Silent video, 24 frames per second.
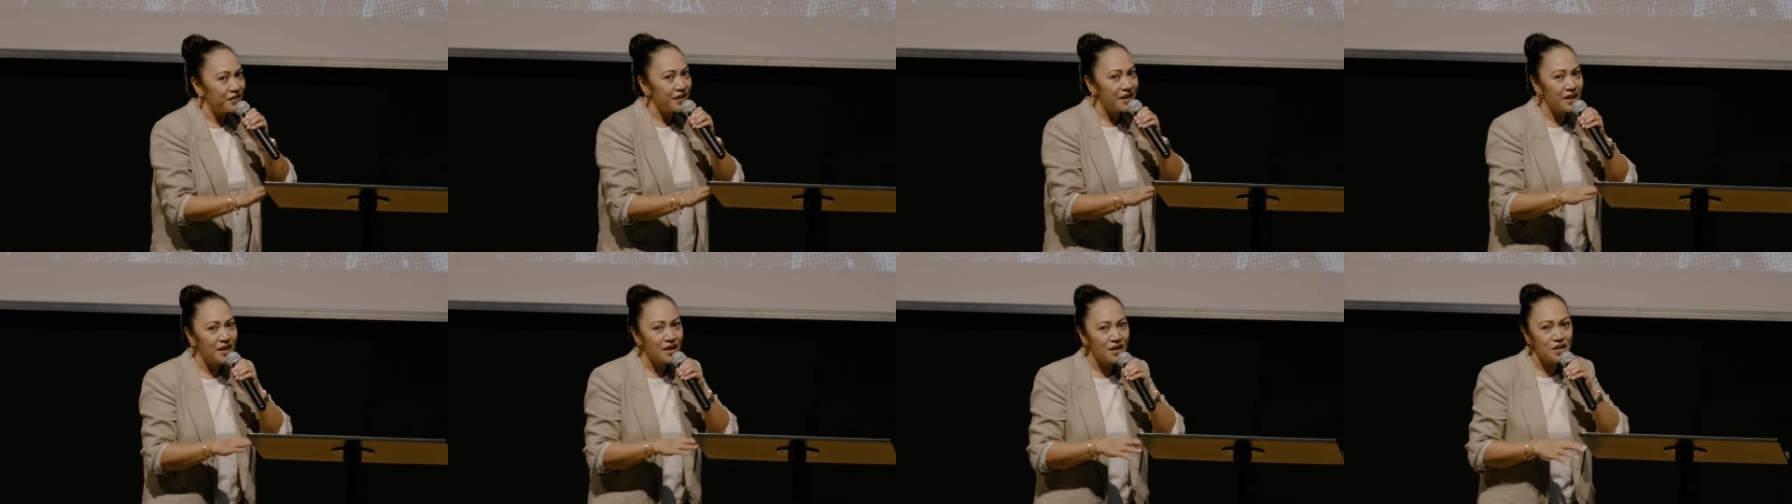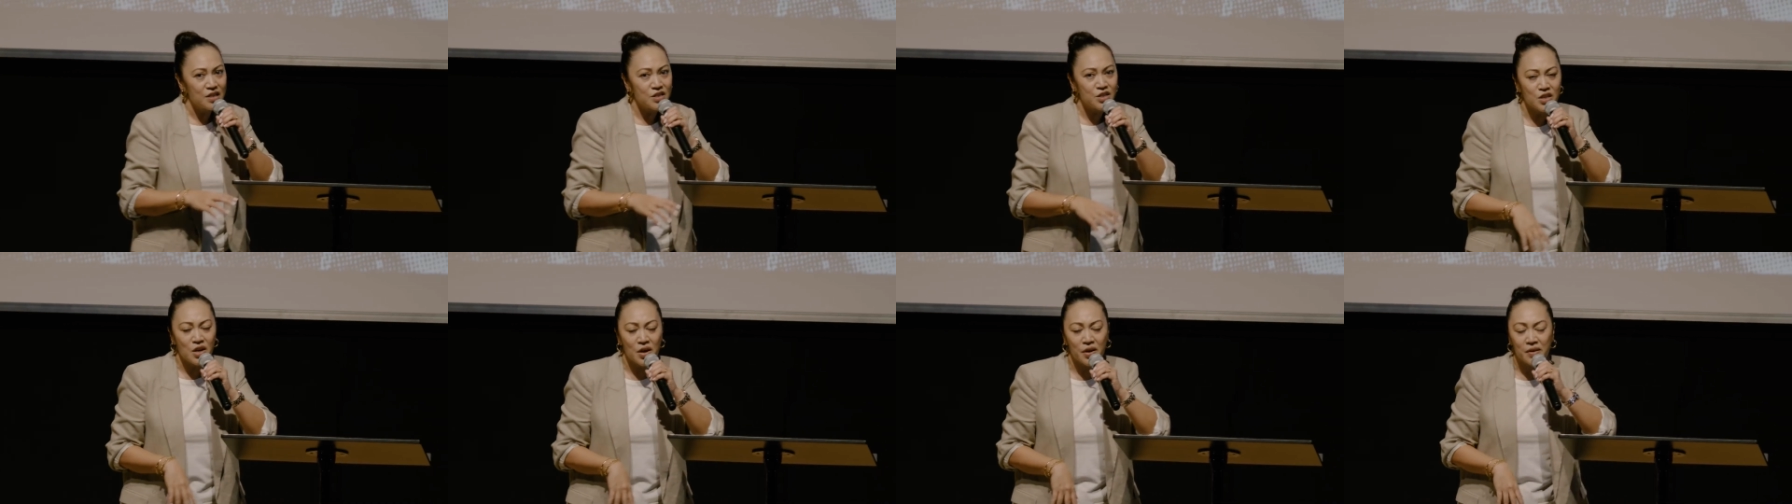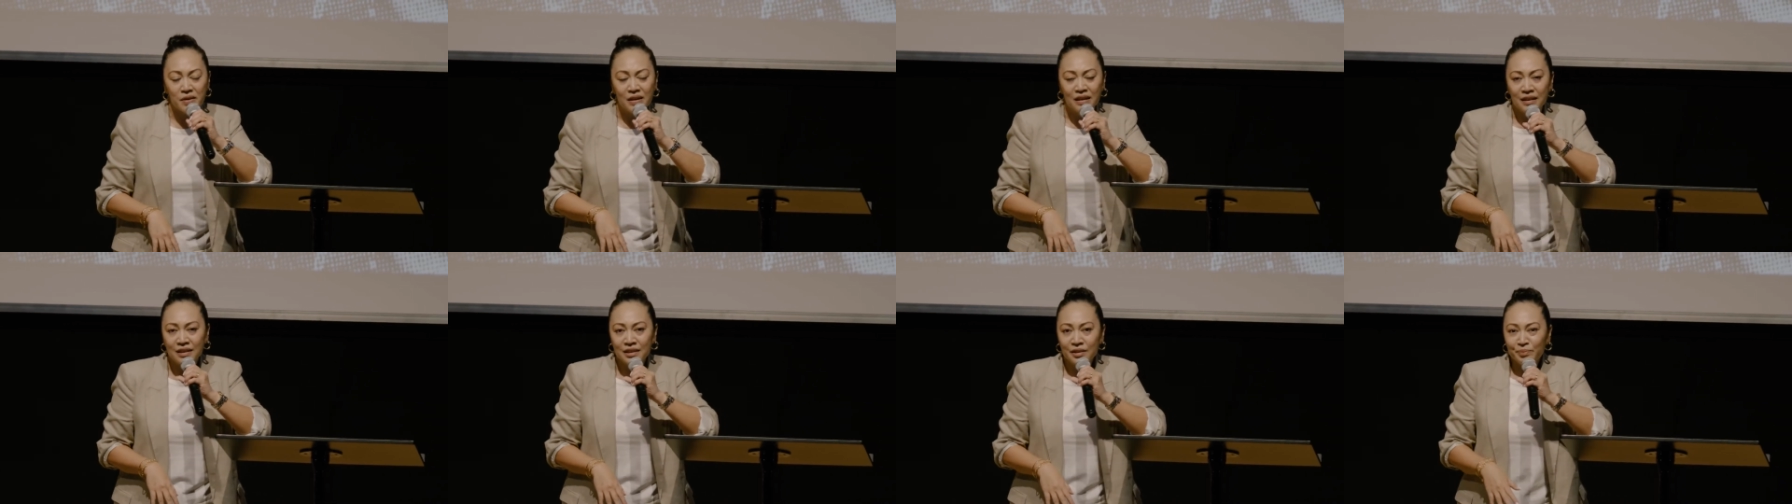here. So
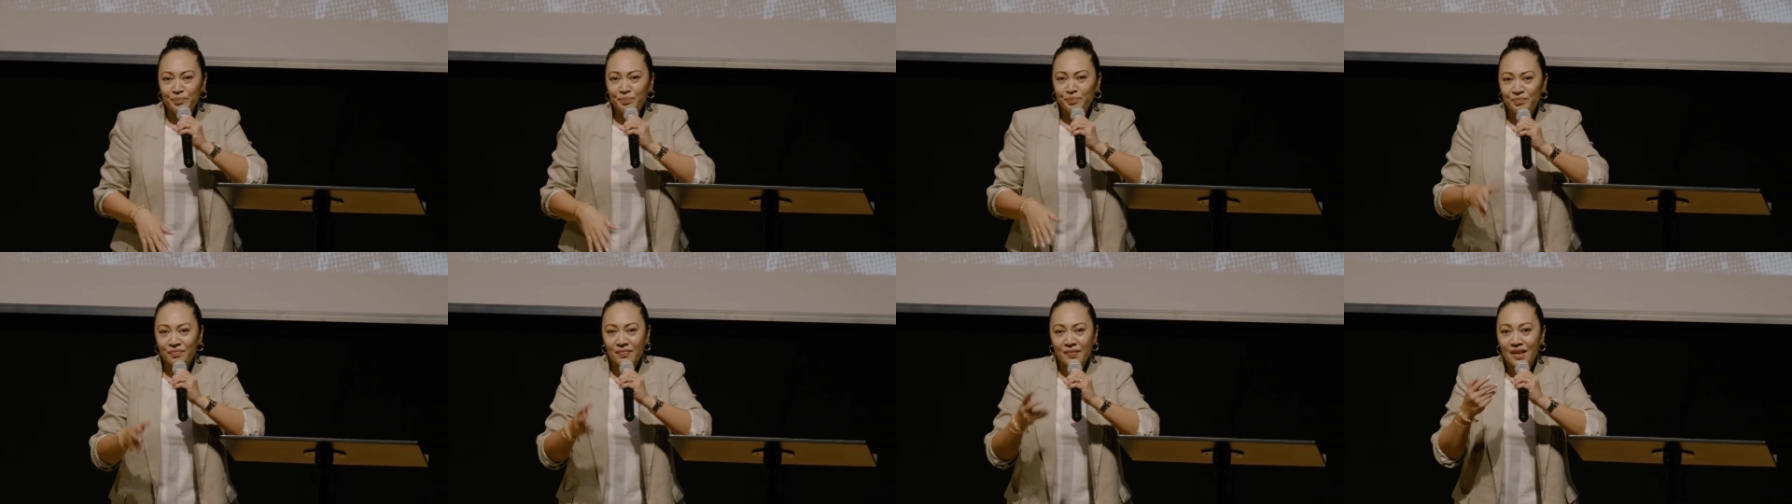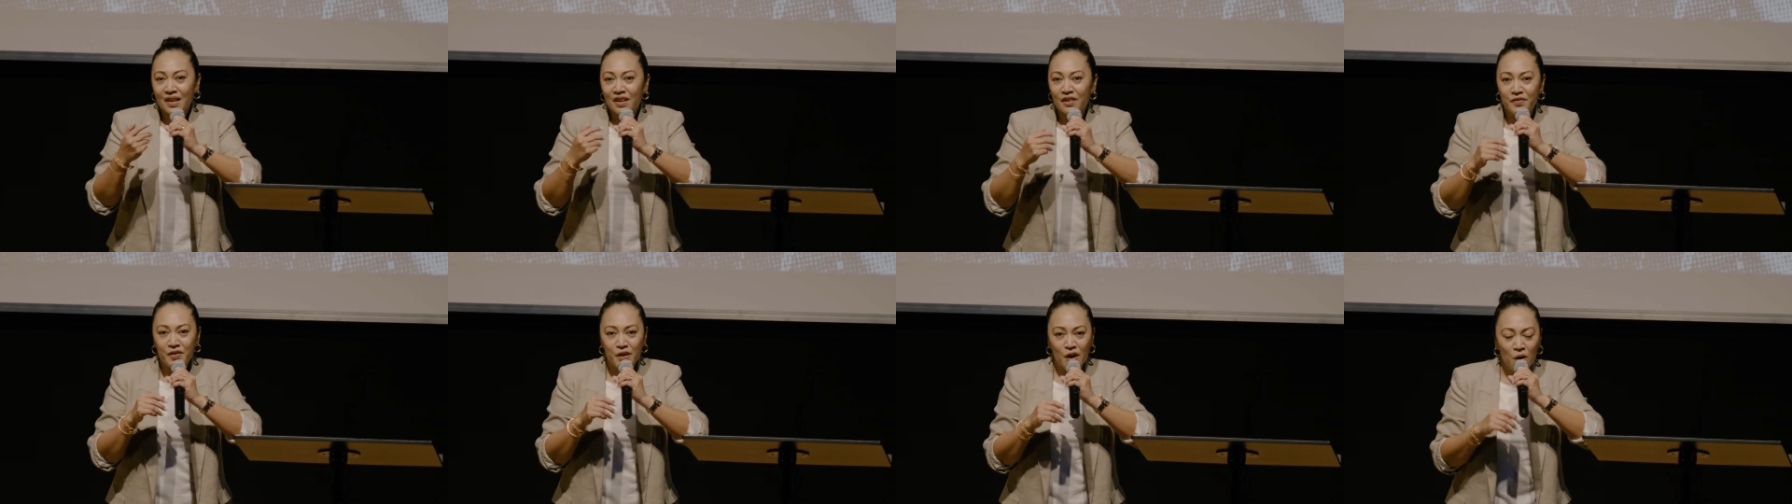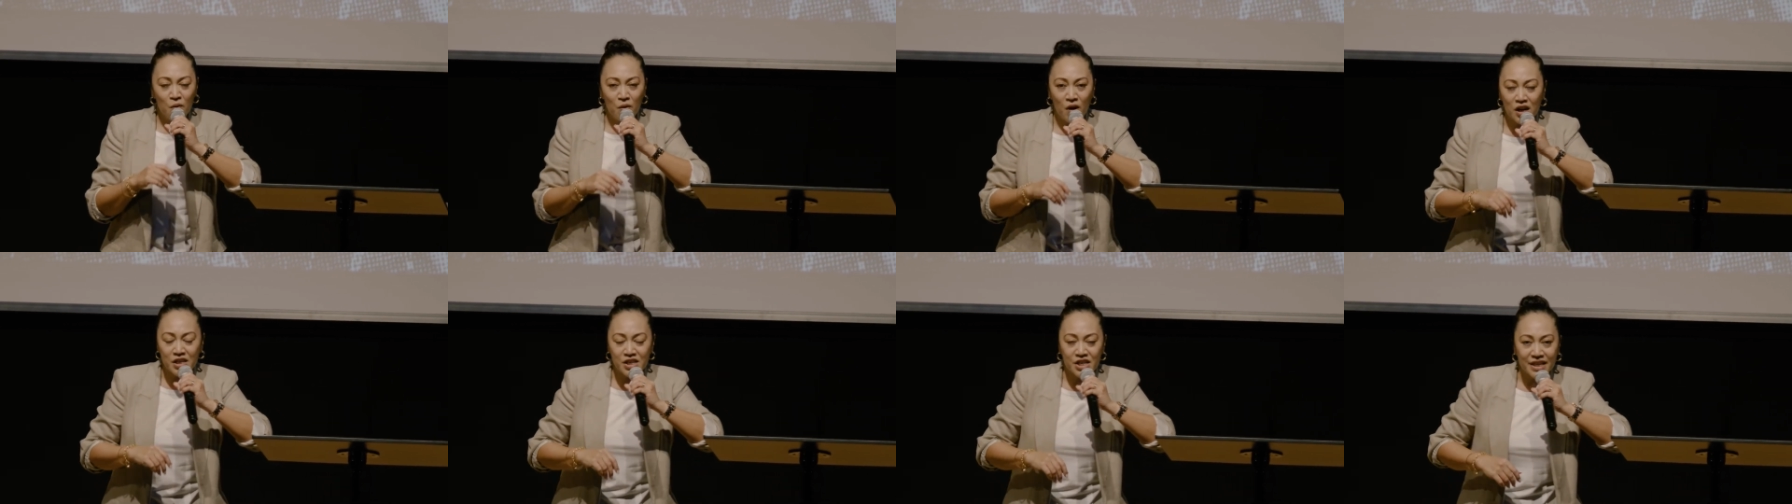if you're
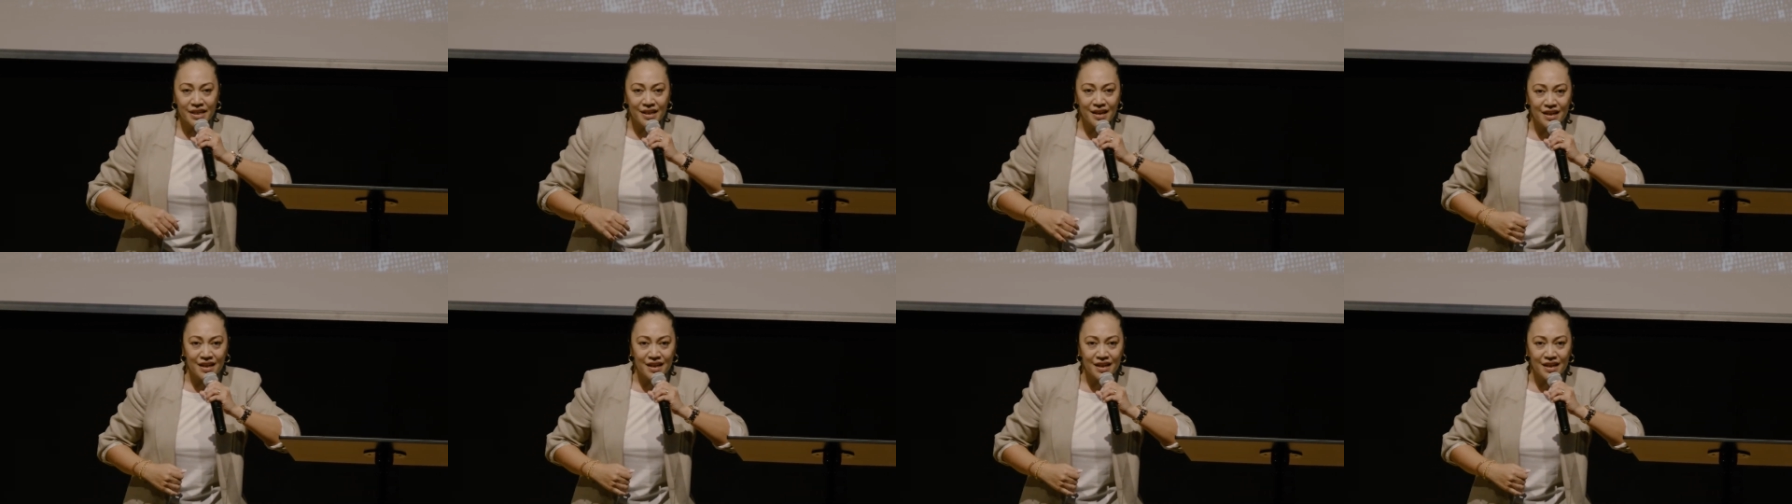watching